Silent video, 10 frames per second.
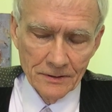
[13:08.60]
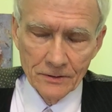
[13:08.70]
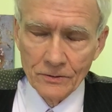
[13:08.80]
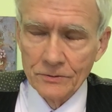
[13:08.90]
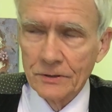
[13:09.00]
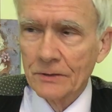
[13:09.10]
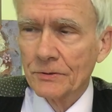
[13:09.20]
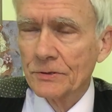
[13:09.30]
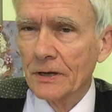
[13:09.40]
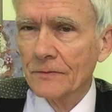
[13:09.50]
Of course, I
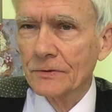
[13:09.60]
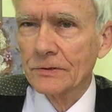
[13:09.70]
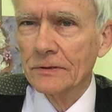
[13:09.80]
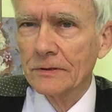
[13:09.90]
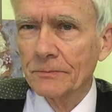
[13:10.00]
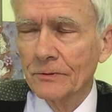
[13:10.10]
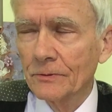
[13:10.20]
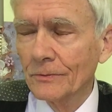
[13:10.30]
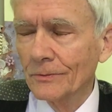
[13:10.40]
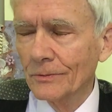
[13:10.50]
was half asleep
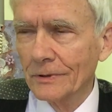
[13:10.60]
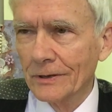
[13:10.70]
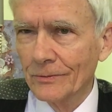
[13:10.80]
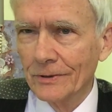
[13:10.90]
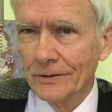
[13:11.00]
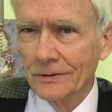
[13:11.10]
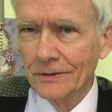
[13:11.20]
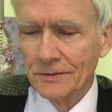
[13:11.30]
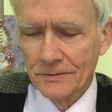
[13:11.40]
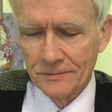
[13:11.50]
when I read
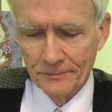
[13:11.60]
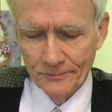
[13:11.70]
this.